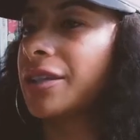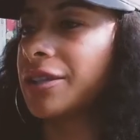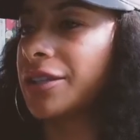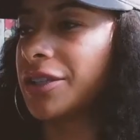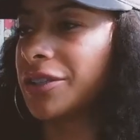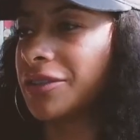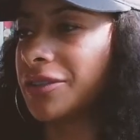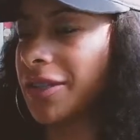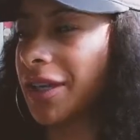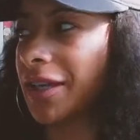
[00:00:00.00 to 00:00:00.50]

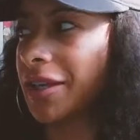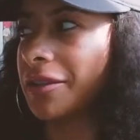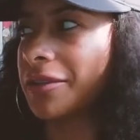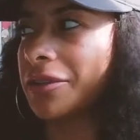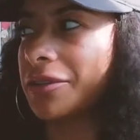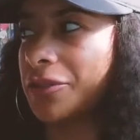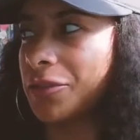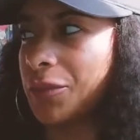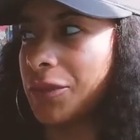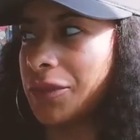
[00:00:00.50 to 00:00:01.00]
there's like a
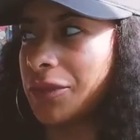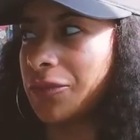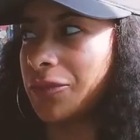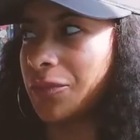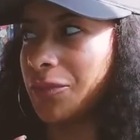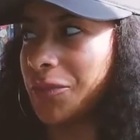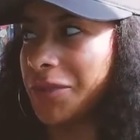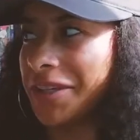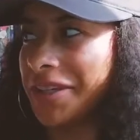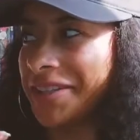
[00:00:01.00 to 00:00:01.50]
little bit of
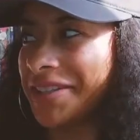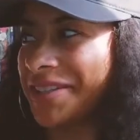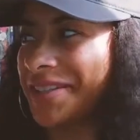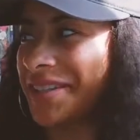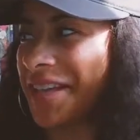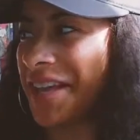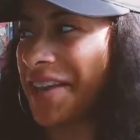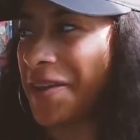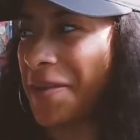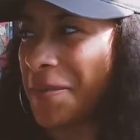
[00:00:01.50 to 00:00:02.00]
peace
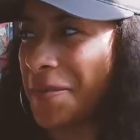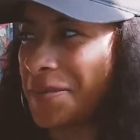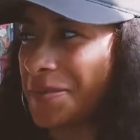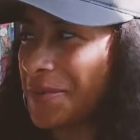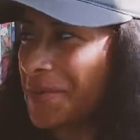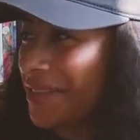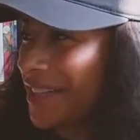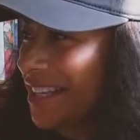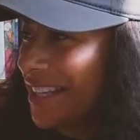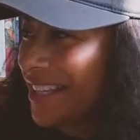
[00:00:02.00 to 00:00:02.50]
that helps
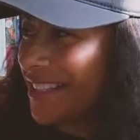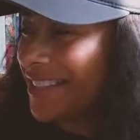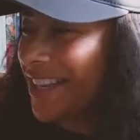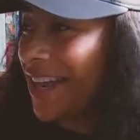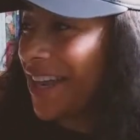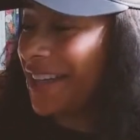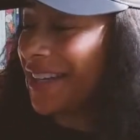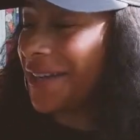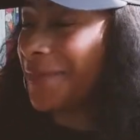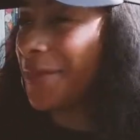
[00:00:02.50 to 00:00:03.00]
with the
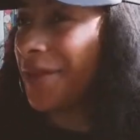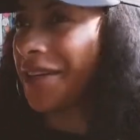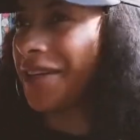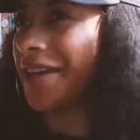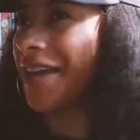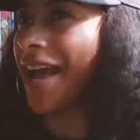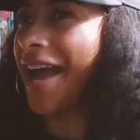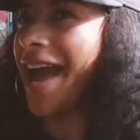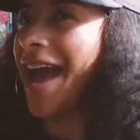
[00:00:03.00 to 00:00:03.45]
anxiety, but